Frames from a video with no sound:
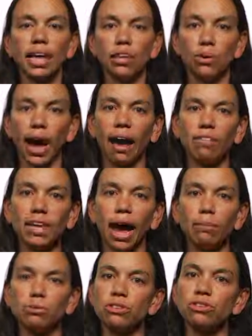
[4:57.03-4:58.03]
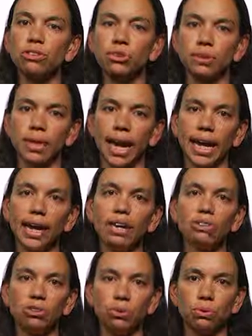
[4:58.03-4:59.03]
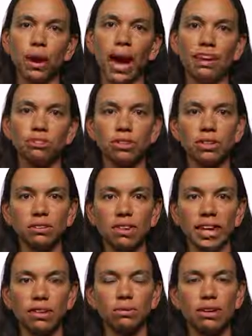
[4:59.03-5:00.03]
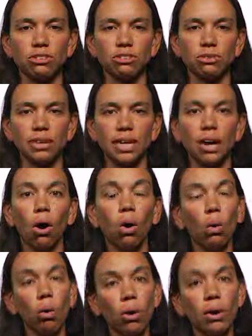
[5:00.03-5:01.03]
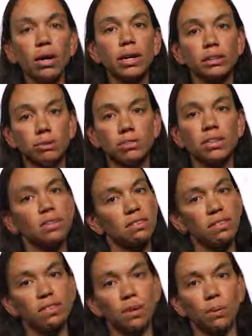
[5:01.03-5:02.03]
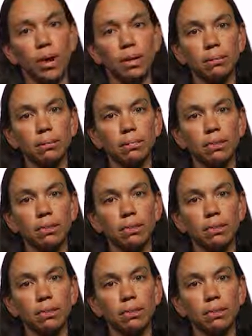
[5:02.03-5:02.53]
You have the option to create a new Azure Container Registry or use an existing one.